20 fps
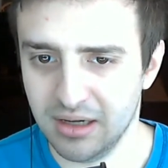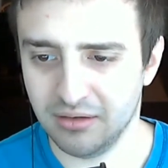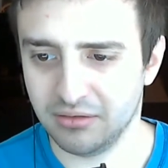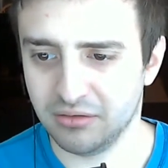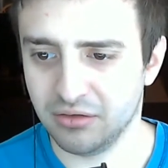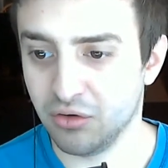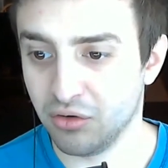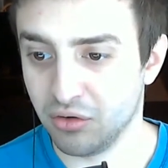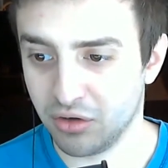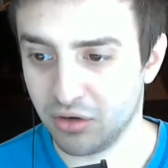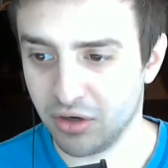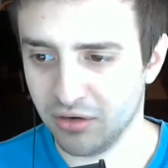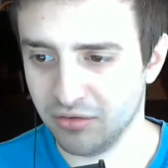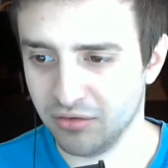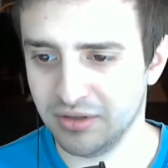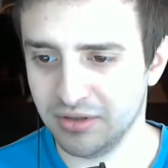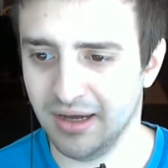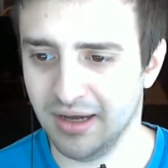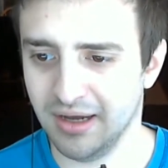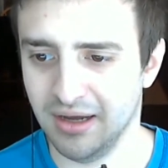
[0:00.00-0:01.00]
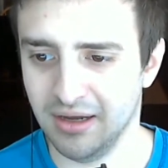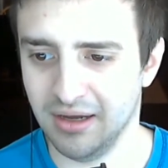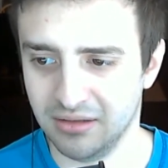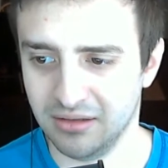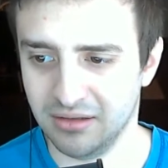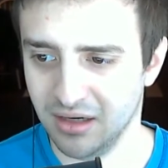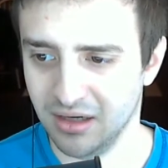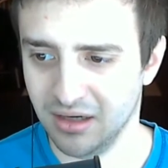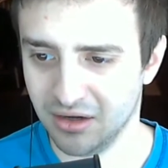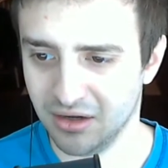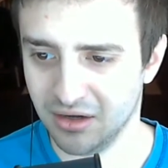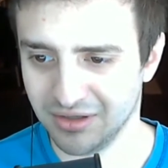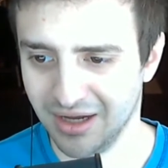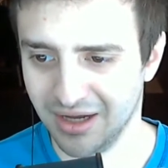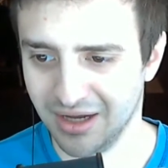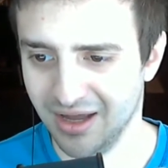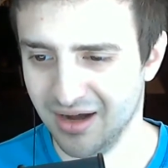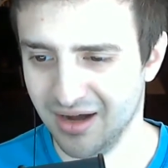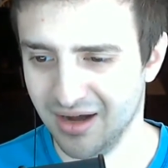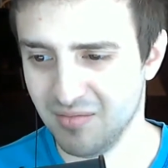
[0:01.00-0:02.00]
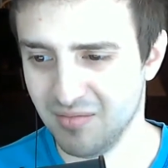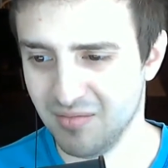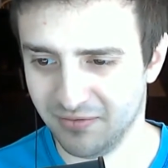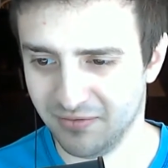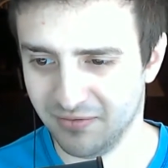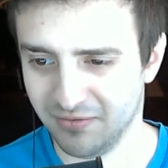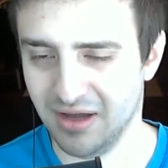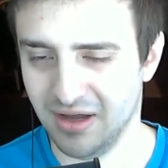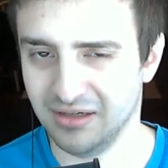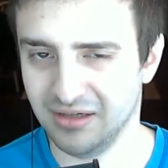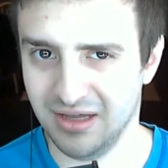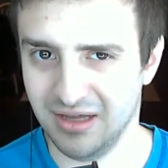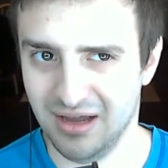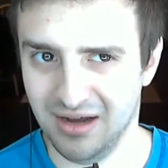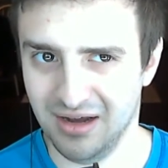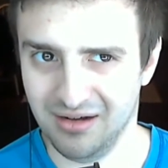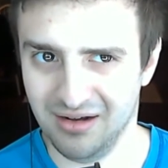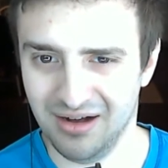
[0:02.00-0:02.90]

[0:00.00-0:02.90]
total code size, it goes ahead and minifies that.